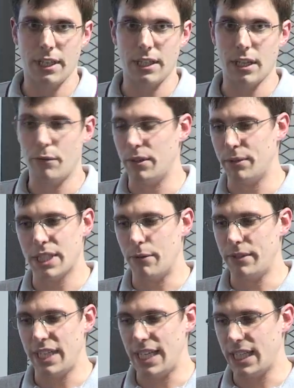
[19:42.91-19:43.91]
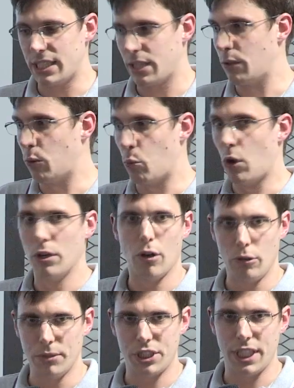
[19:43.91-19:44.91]
You know, we don't need one
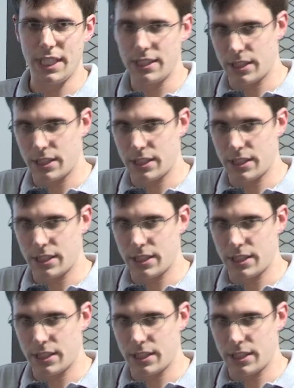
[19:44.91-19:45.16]
whole machine